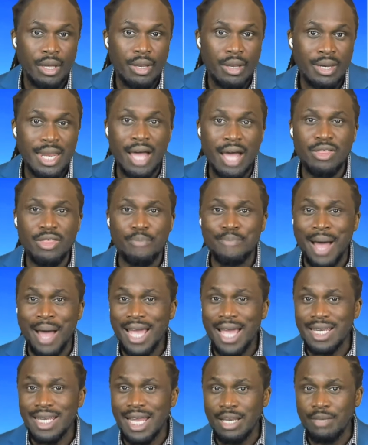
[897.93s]
Now, the
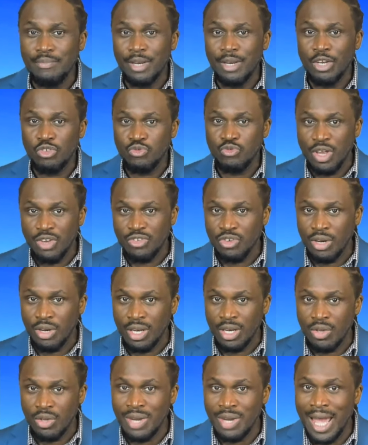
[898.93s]
Biden administration
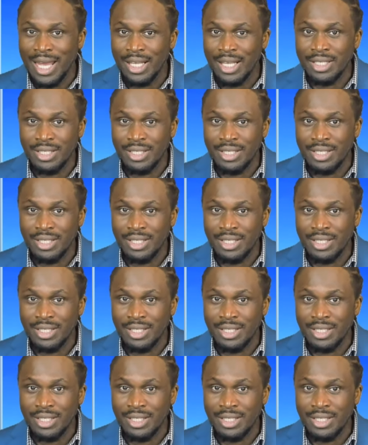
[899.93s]
in the United